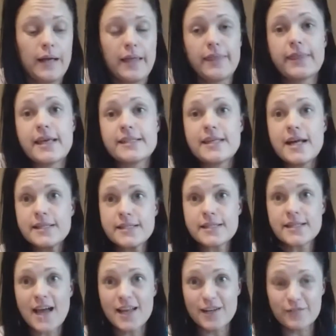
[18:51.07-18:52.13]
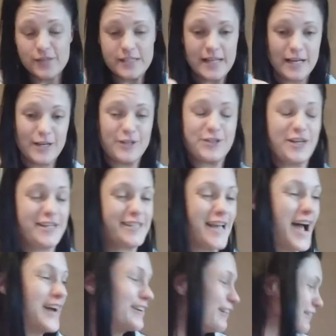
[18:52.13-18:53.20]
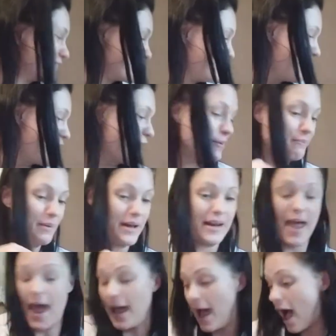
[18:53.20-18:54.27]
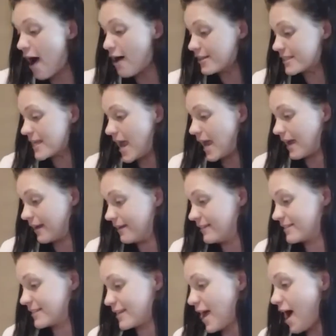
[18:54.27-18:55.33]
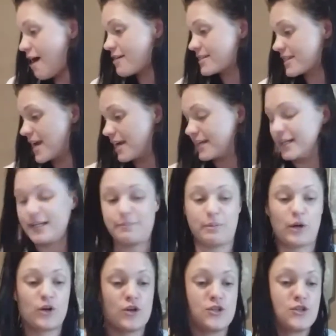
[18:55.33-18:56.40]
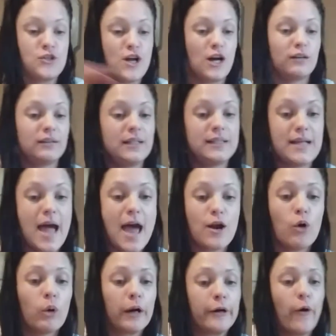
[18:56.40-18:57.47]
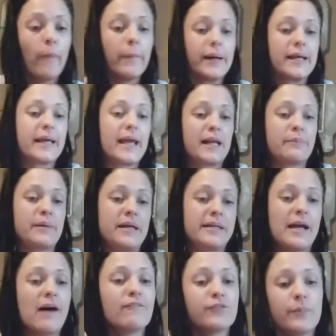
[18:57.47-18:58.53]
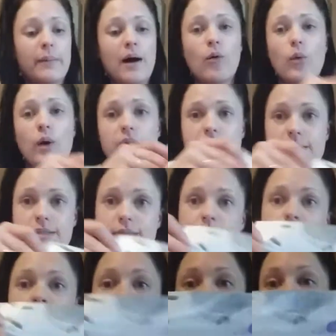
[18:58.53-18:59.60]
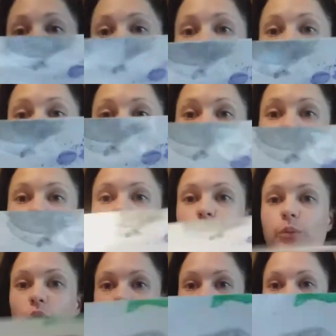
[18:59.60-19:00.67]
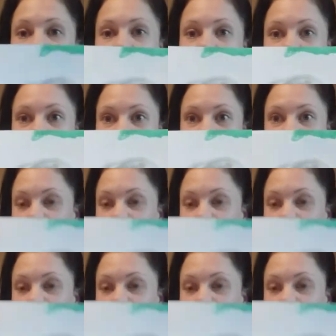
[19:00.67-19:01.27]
They say it's a sign of intelligence. I don't know, but hey, I'll take it. I'll take it because you know what? I don't want nobody getting me down for my ways. So that is your bookmark.